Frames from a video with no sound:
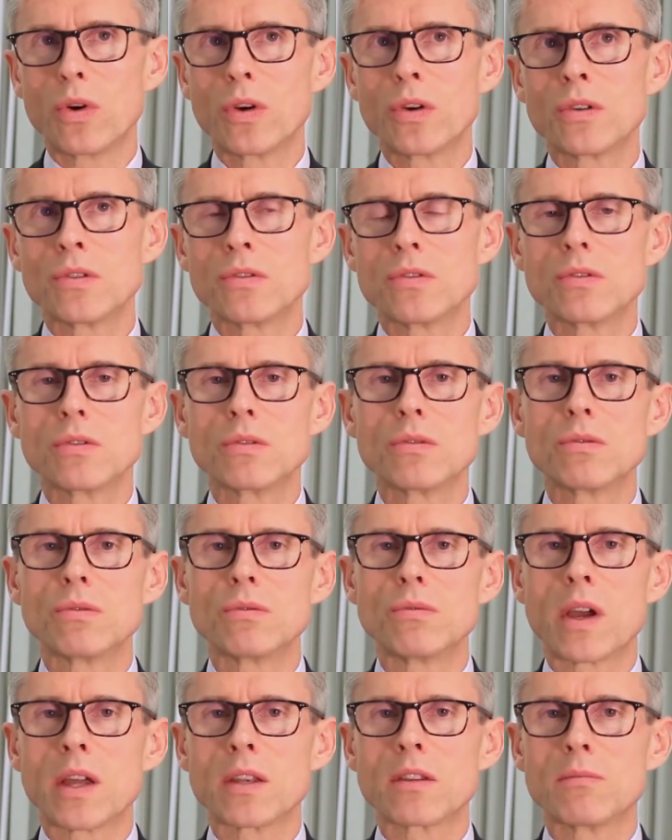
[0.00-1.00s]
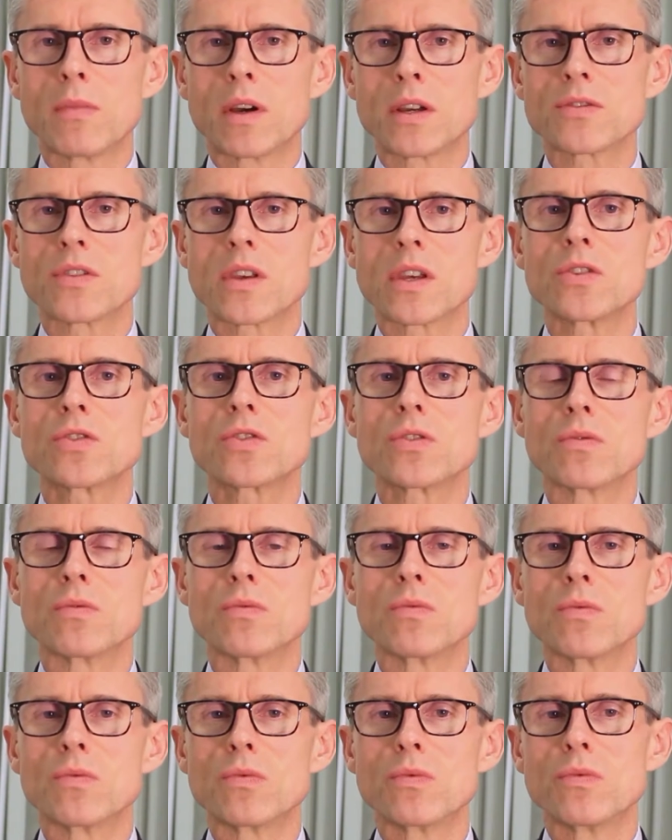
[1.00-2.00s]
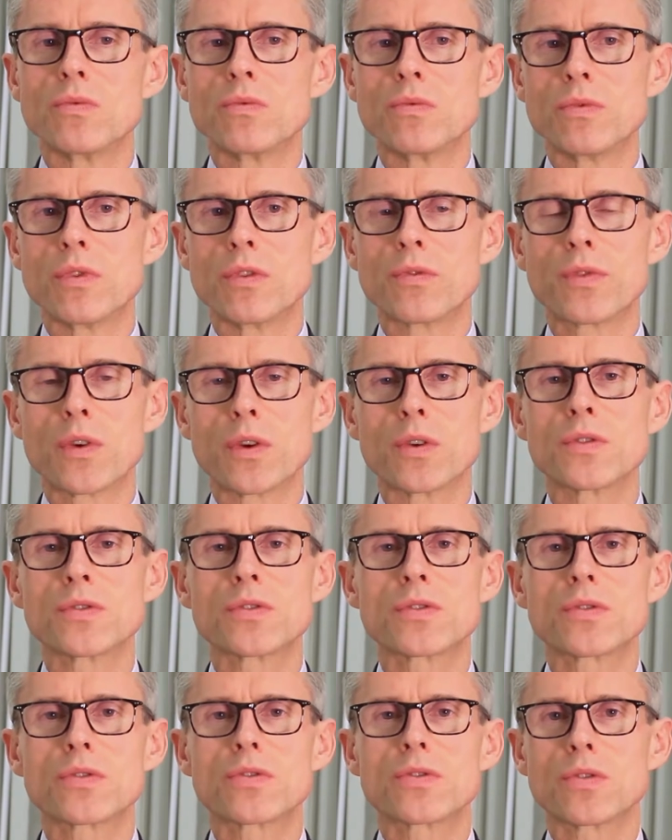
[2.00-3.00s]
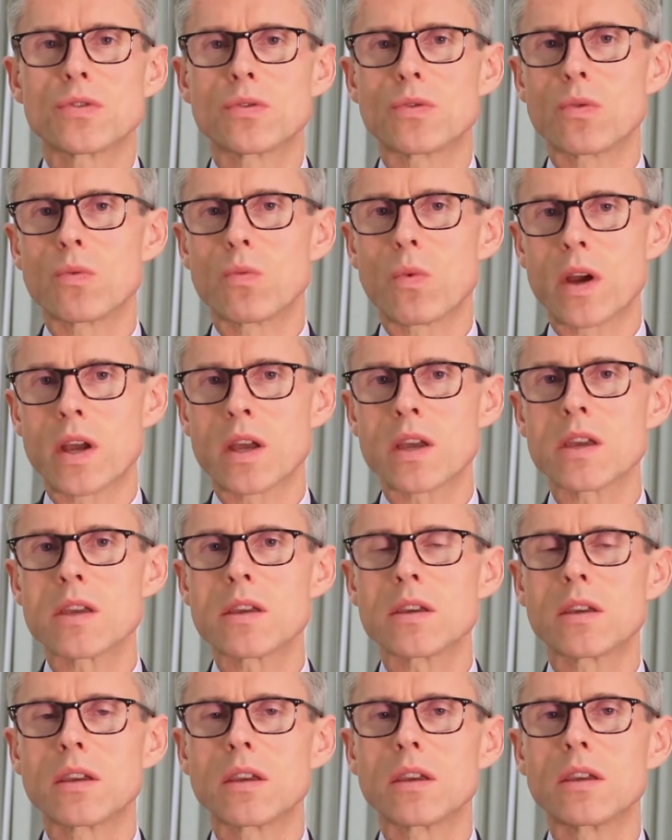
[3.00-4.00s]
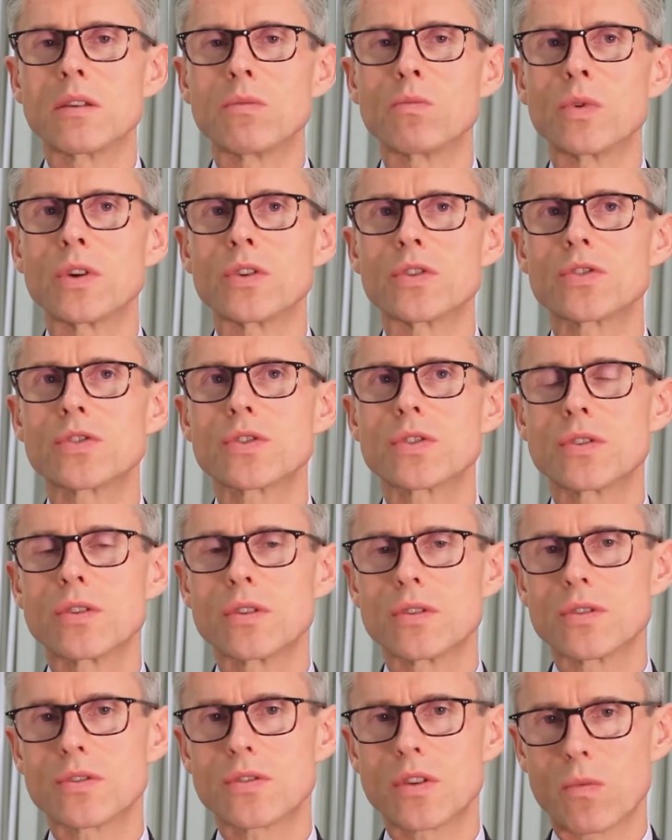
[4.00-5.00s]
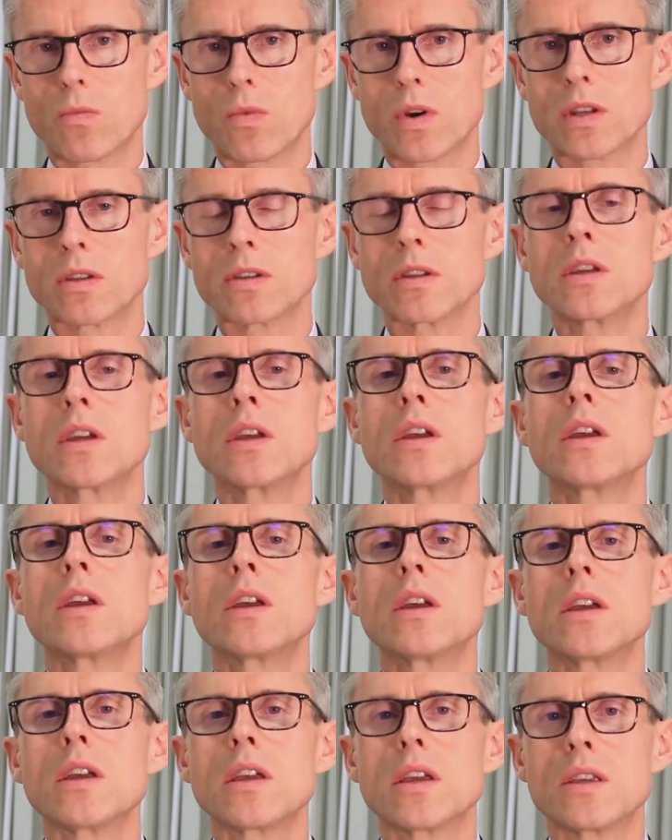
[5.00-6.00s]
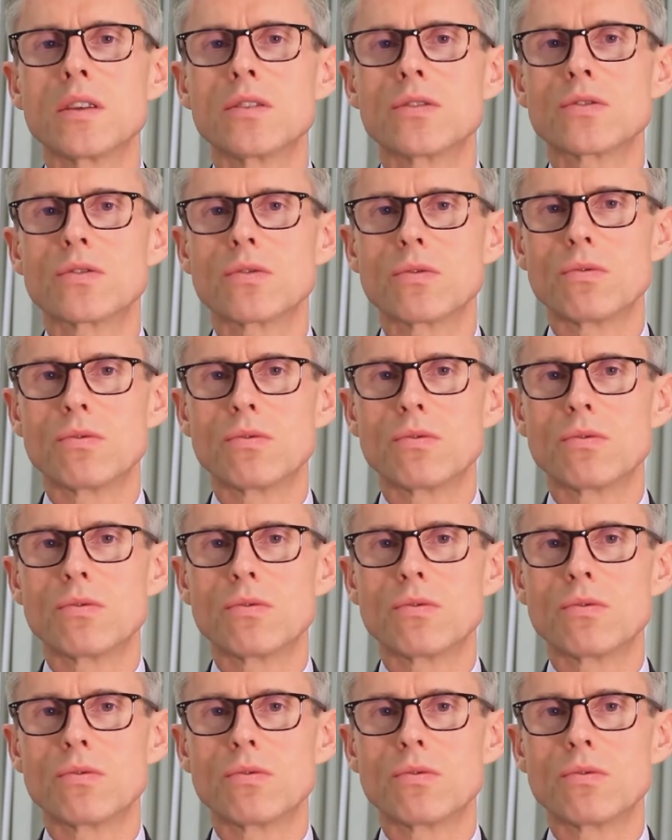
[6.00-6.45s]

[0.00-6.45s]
word randomization refers to the way in which someone is